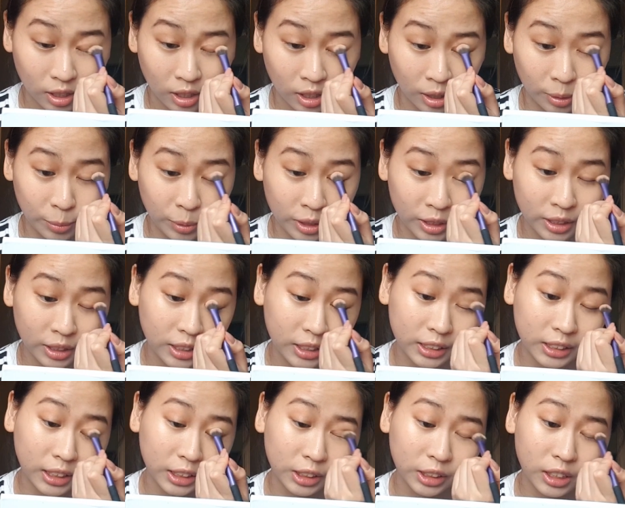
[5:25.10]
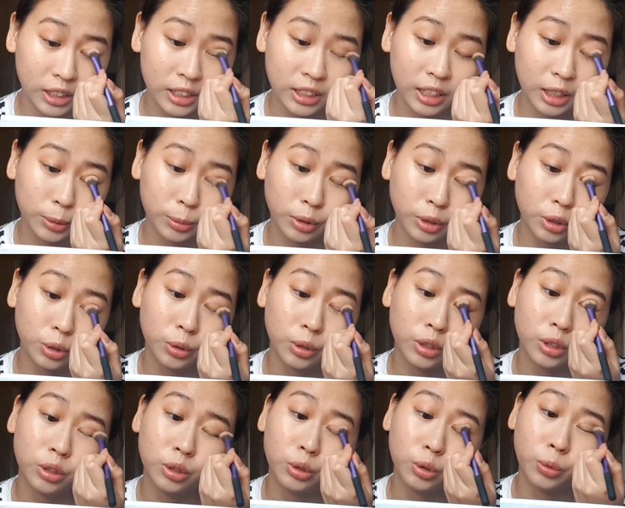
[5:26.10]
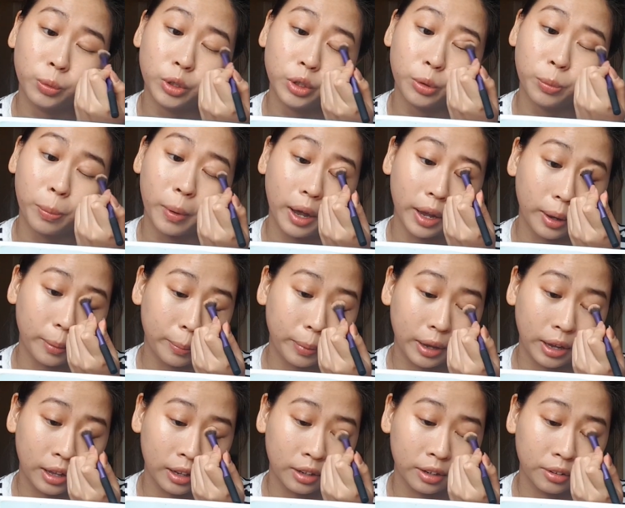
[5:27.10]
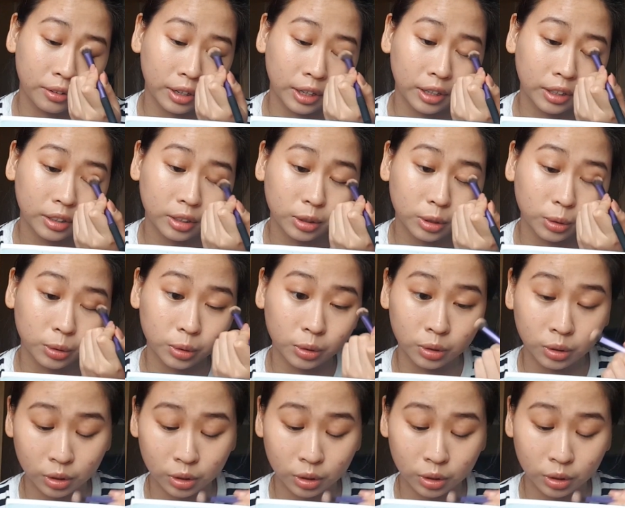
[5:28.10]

I mean, essentially that's what you're gonna do when you buy a palette, right? So.